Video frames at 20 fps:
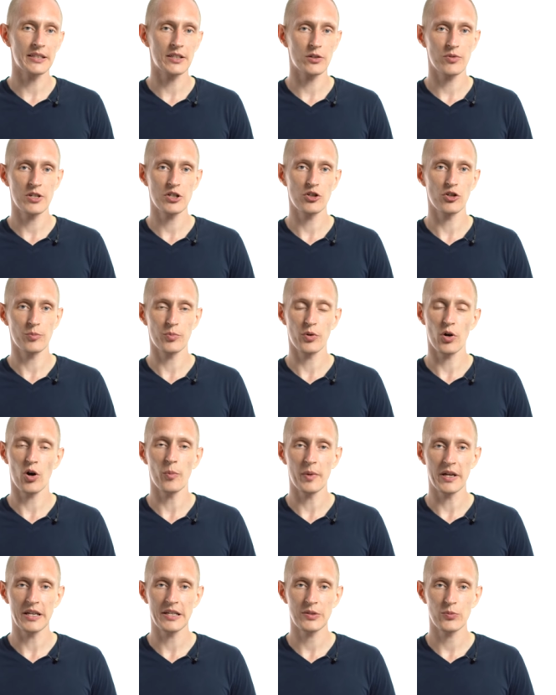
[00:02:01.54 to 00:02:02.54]
the original
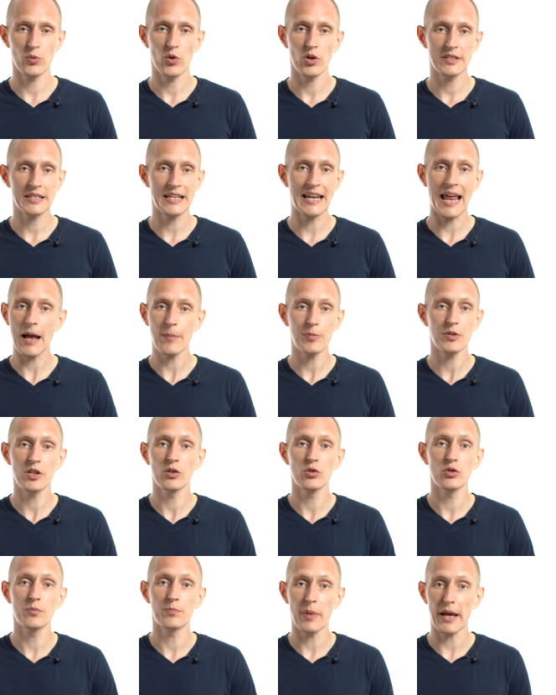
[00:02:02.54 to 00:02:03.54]
promise was an
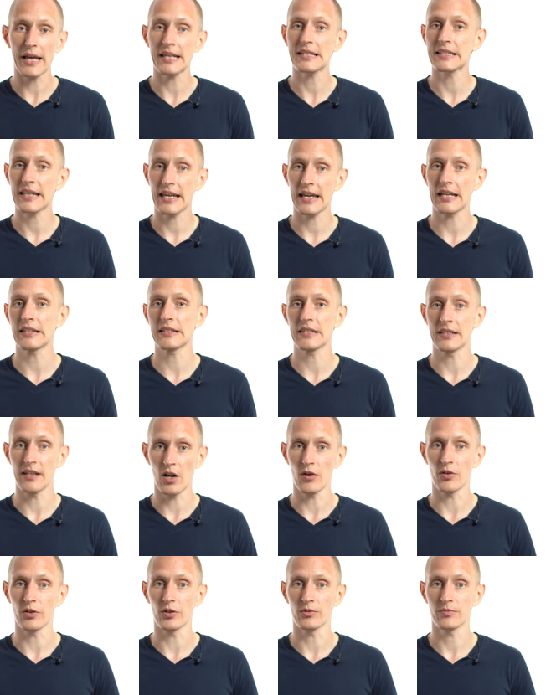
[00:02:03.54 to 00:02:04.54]
absolute best case
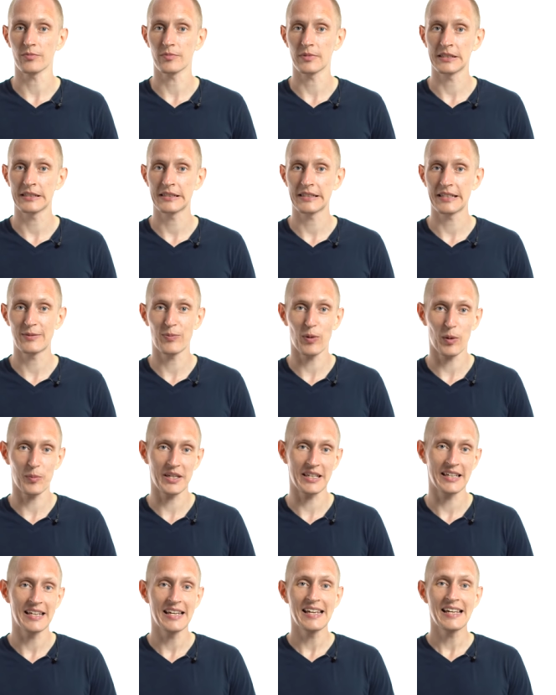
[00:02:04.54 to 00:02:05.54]
scenario, right? It's
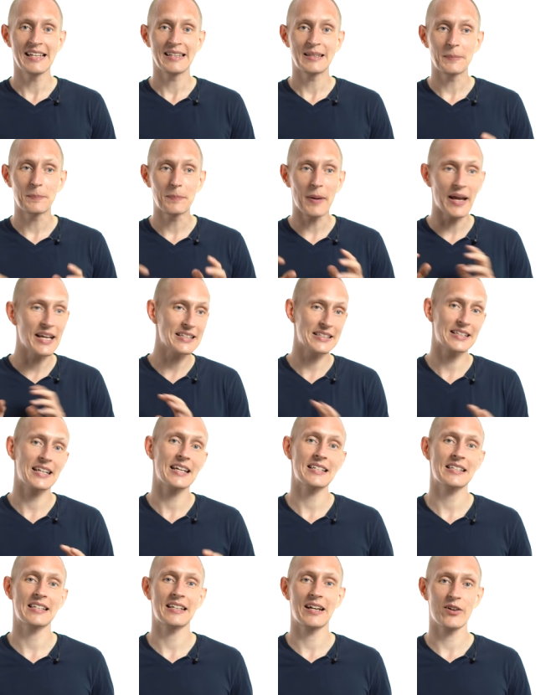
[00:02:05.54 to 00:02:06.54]
probably the best
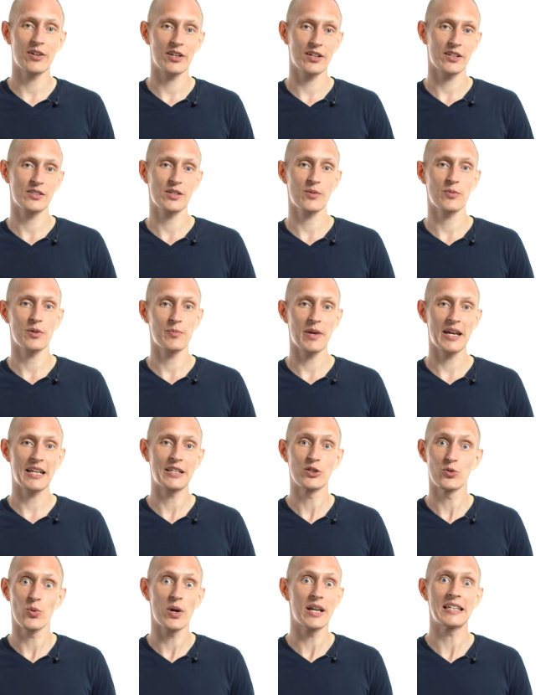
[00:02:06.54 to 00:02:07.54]
case scenario that someone made
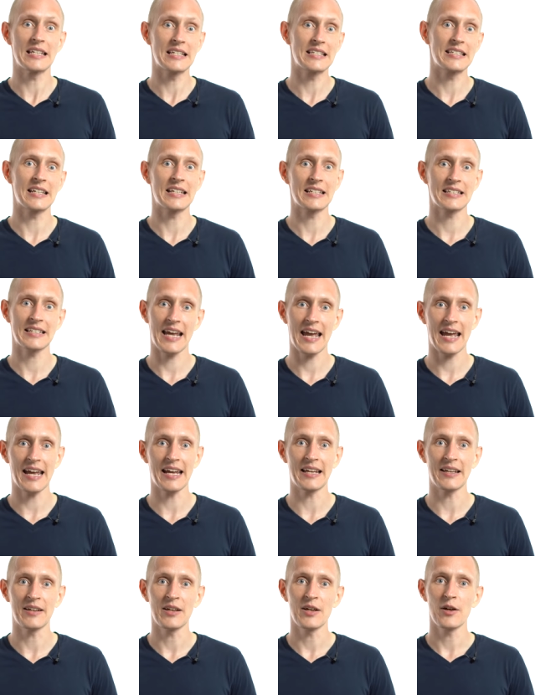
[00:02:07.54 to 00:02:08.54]

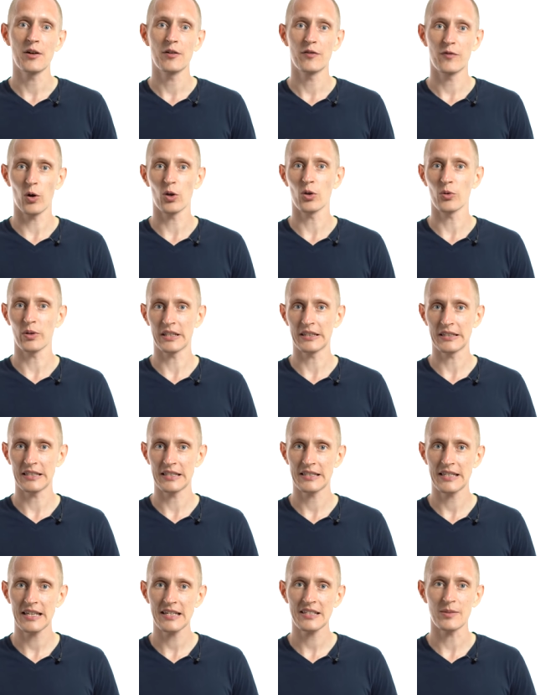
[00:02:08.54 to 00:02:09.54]
26K following this
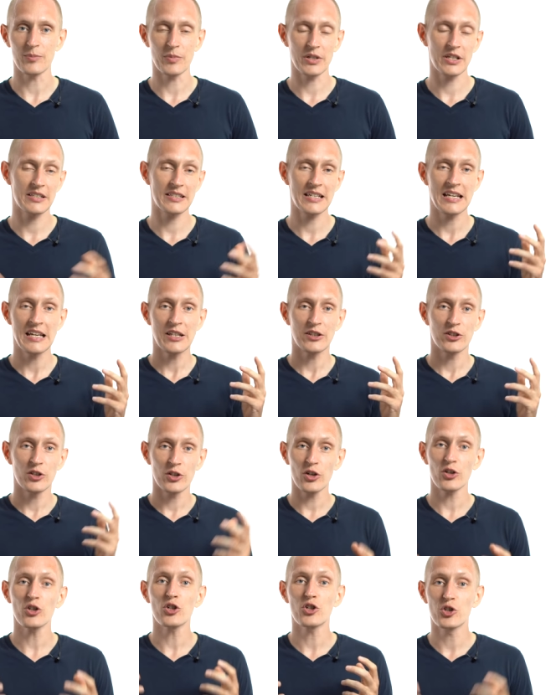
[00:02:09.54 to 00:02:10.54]
system because they're
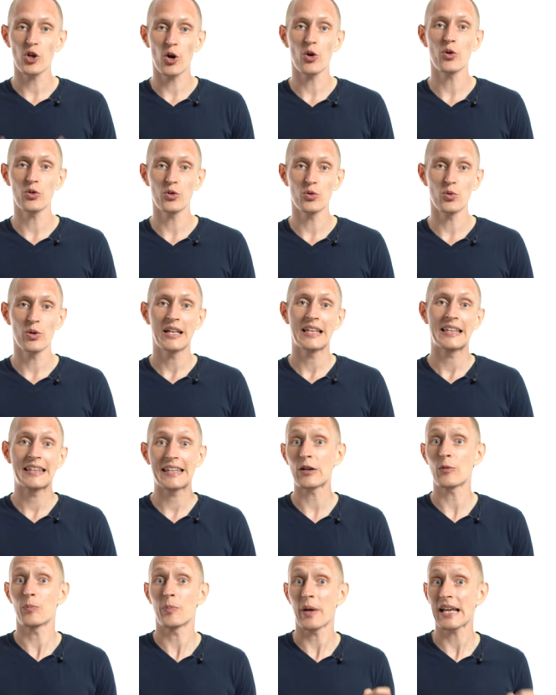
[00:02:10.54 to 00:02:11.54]
going to show you
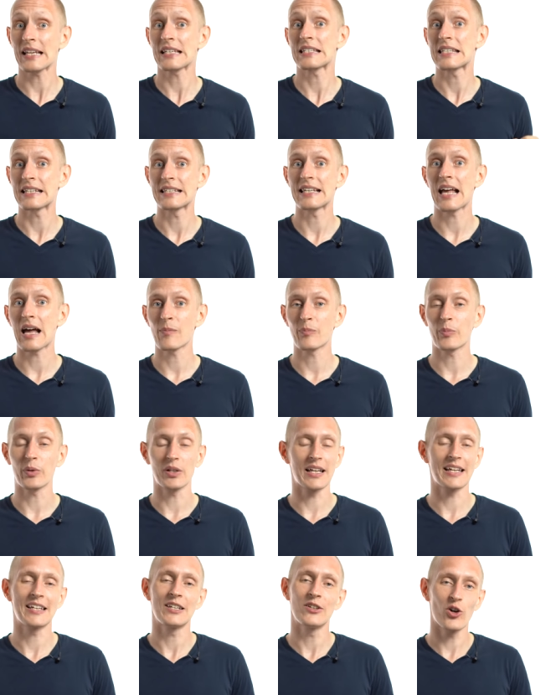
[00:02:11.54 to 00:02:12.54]
their best example
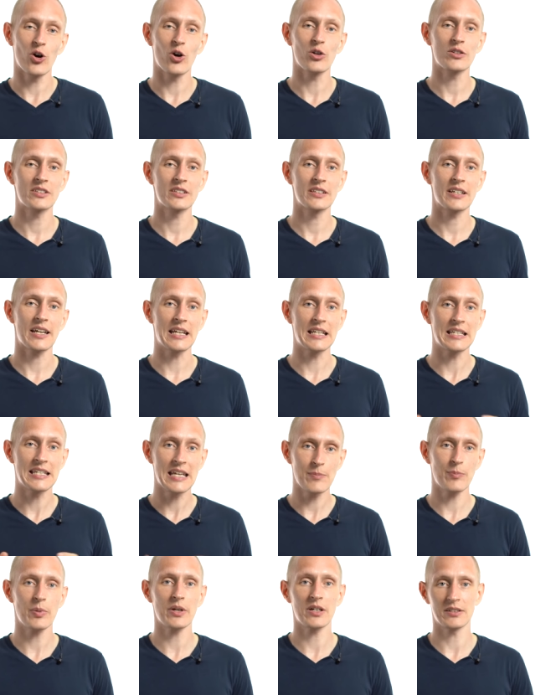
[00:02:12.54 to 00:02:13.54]
and not a
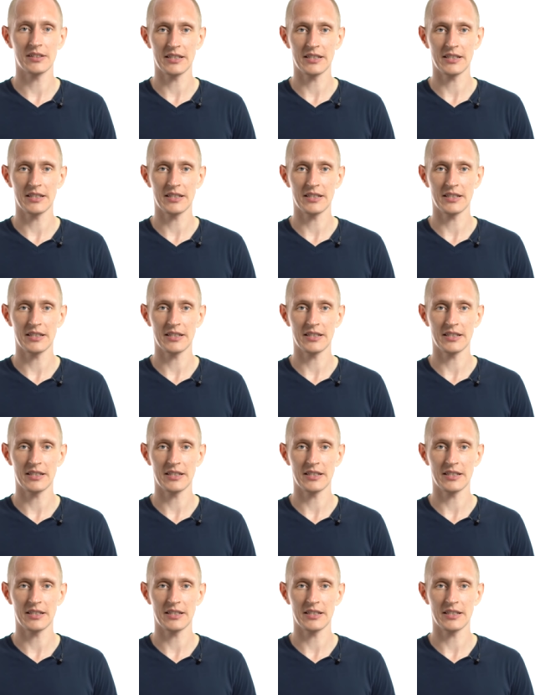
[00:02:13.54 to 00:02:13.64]
typical